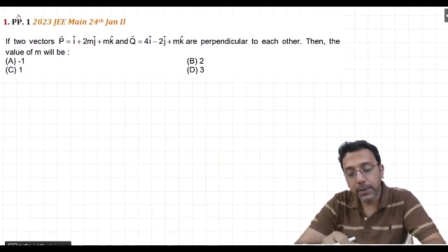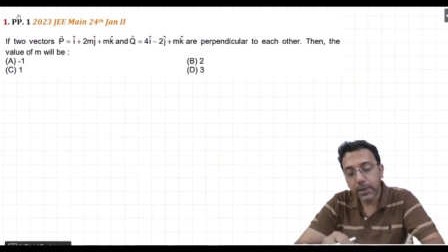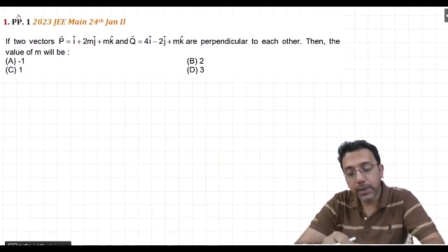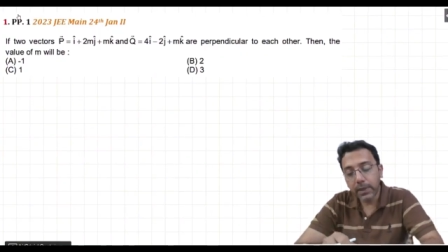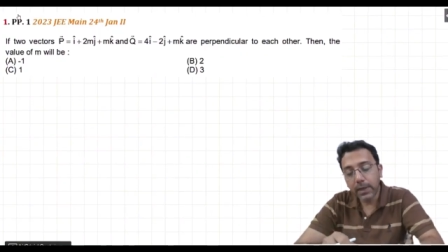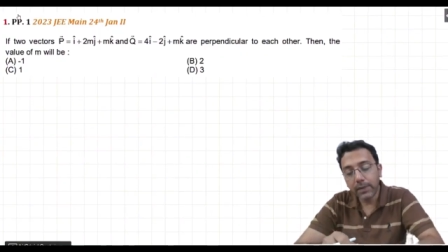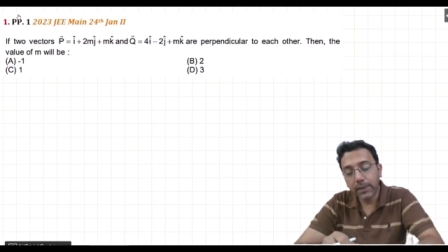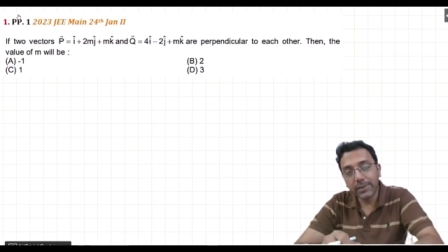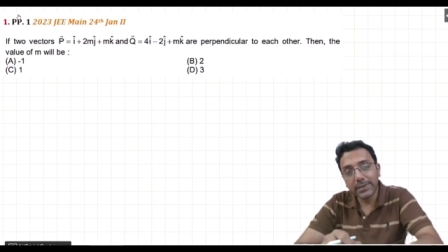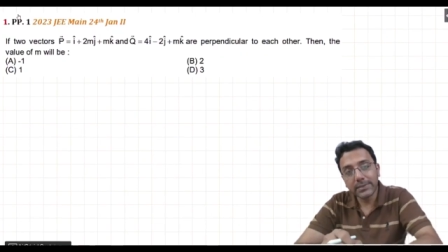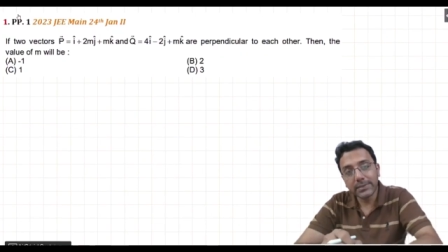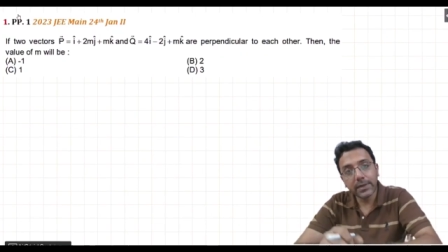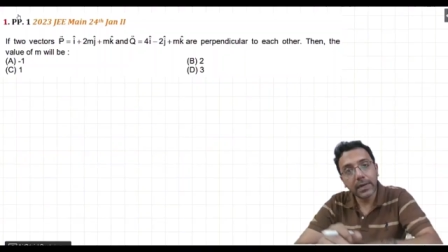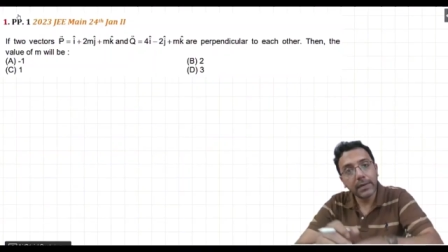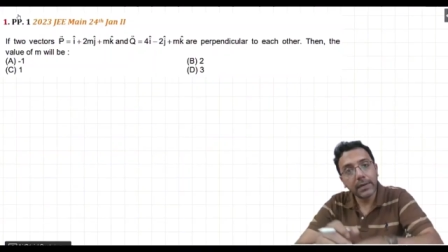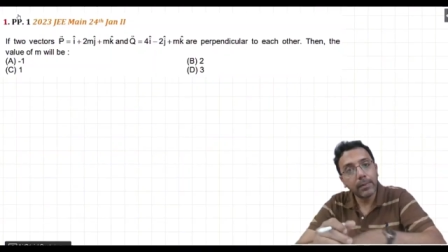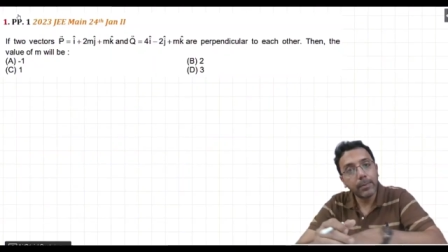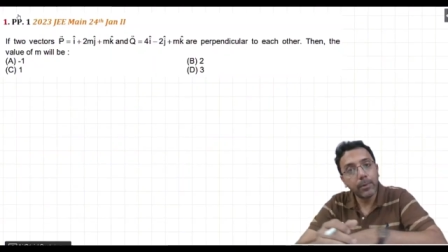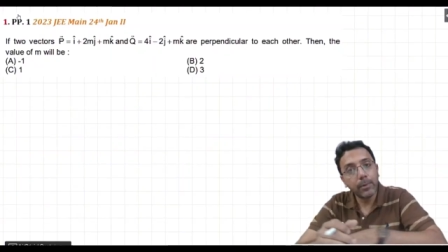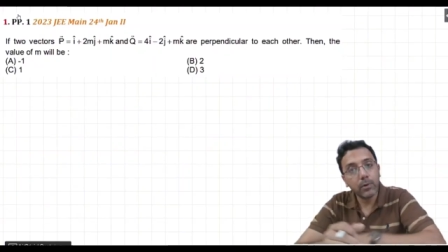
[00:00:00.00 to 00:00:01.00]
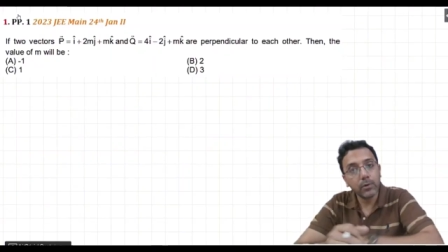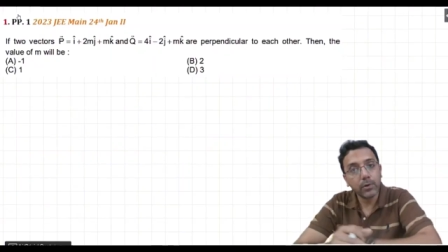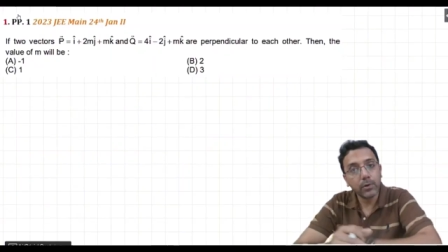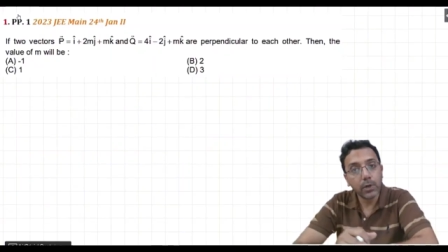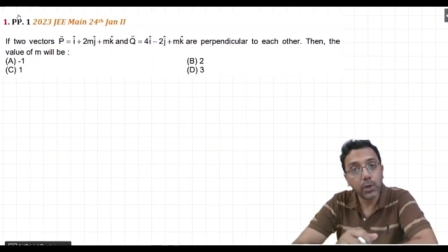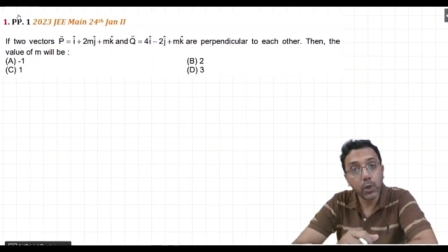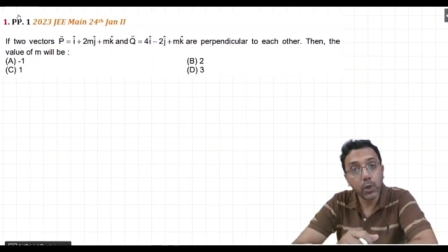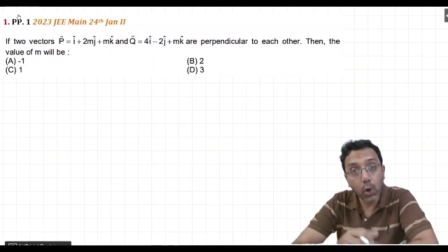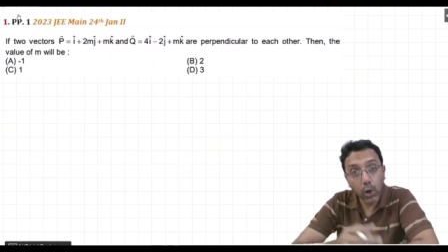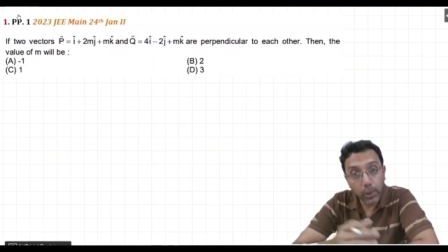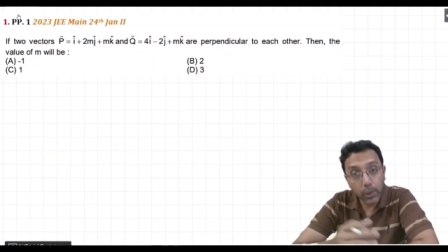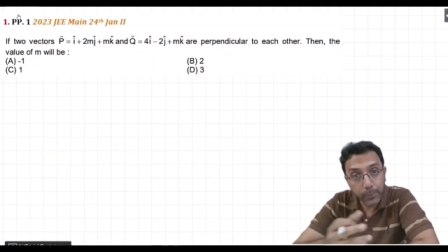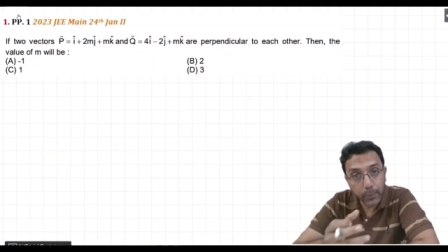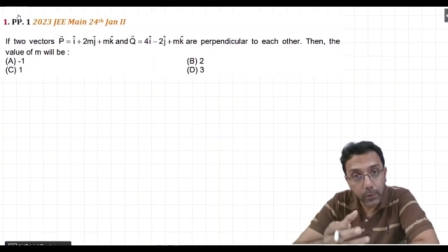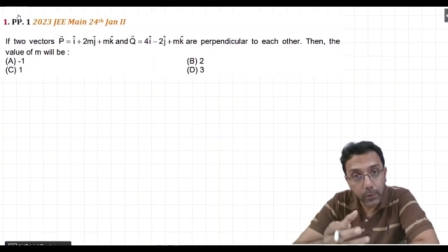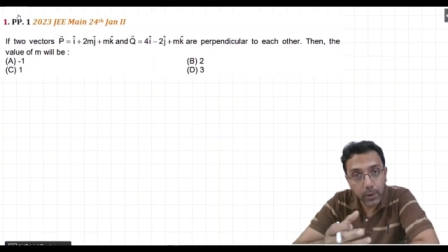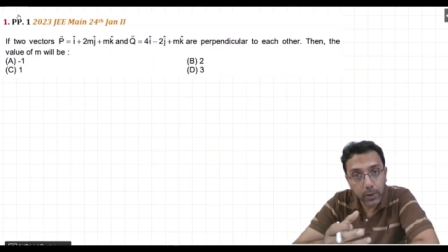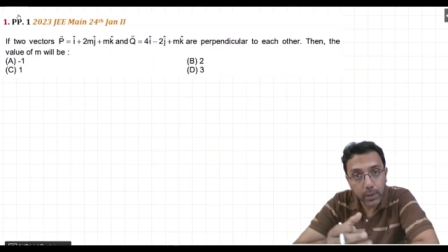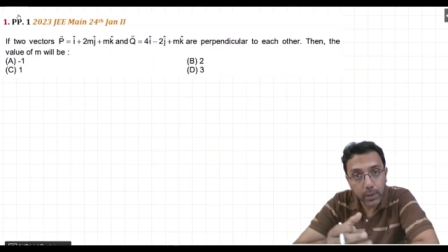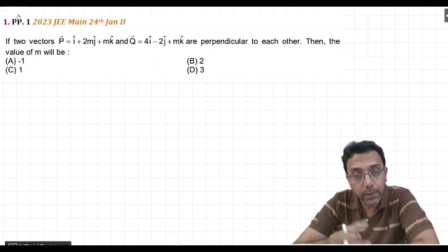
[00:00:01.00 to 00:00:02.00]
I have described about dot
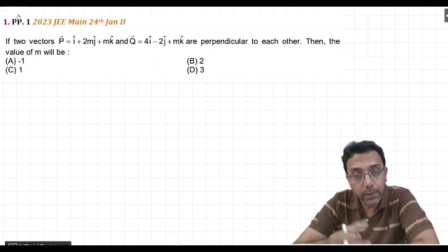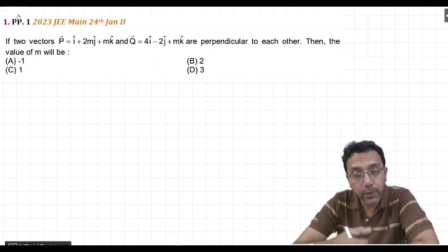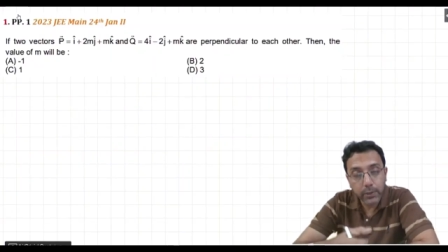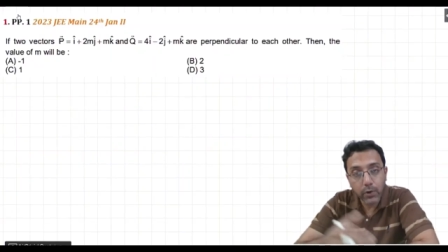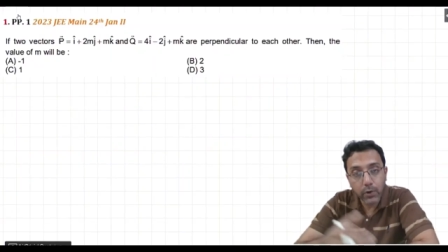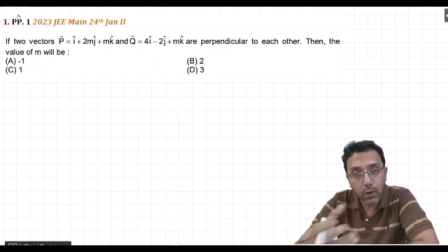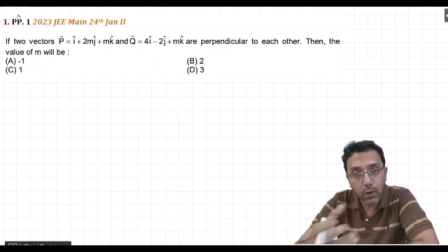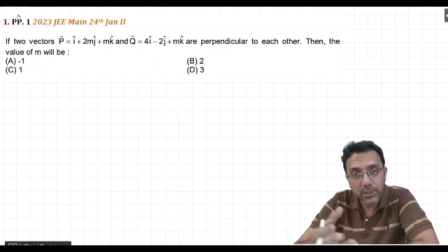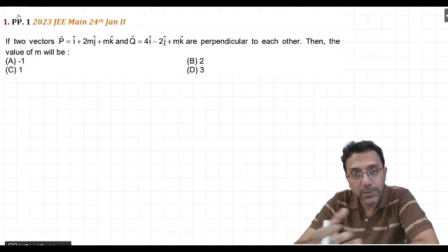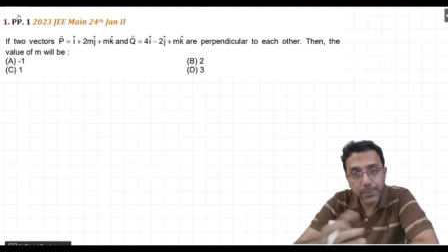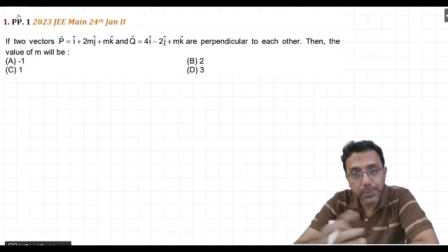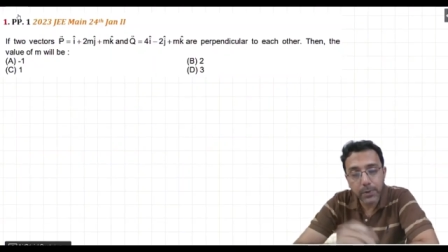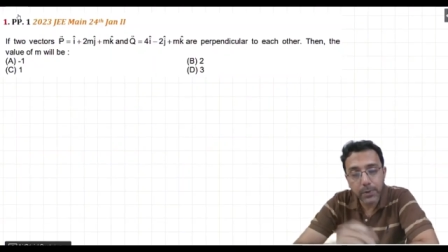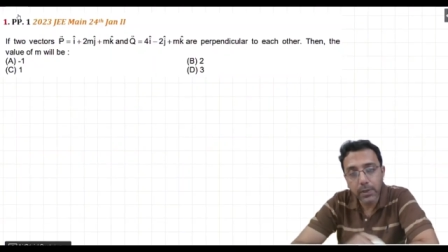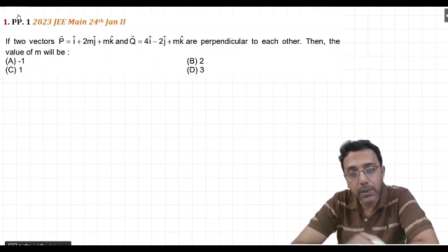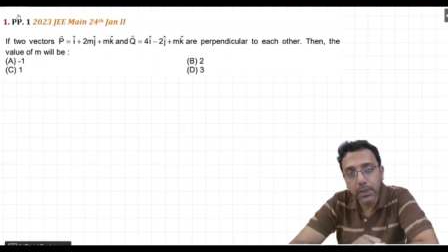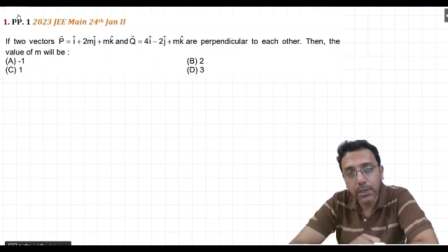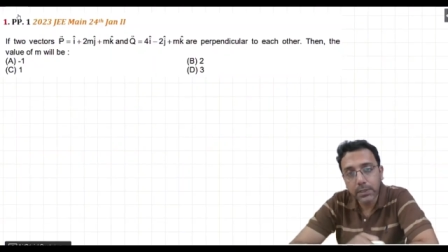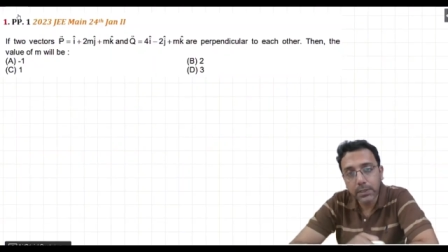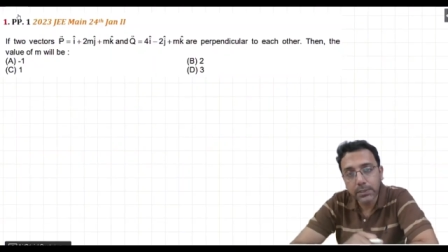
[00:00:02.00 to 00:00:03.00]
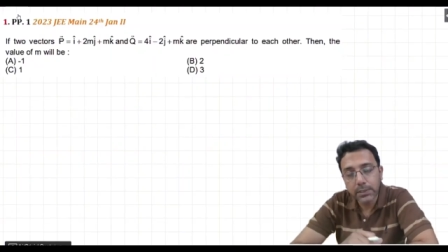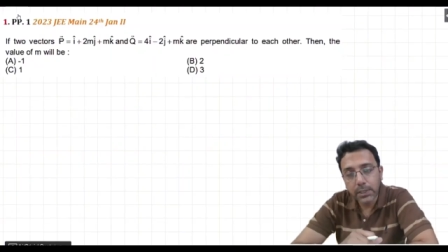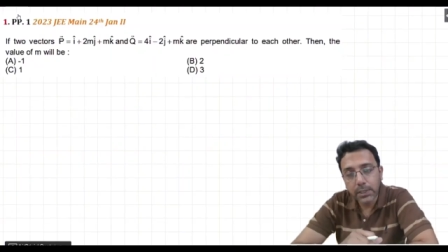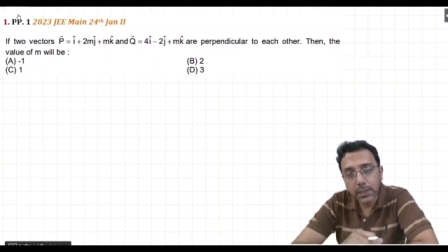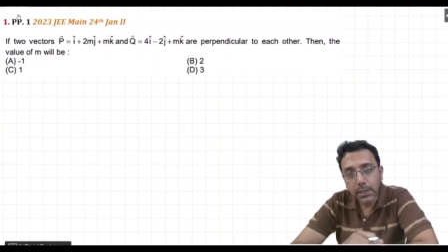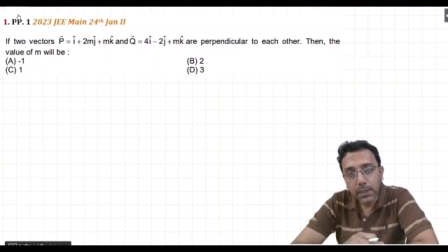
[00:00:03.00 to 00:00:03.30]
product, cross product,